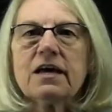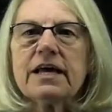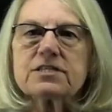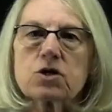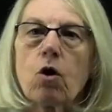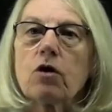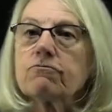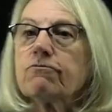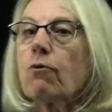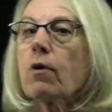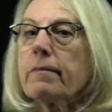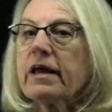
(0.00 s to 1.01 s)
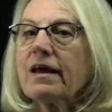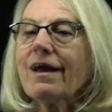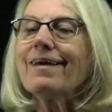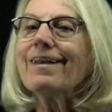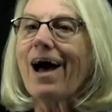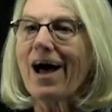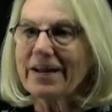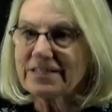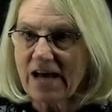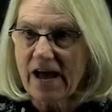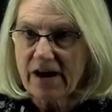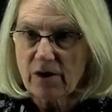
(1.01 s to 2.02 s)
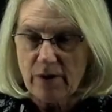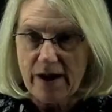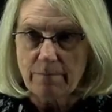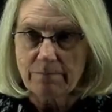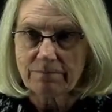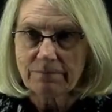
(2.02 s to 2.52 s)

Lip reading: is called forming an eye diagram.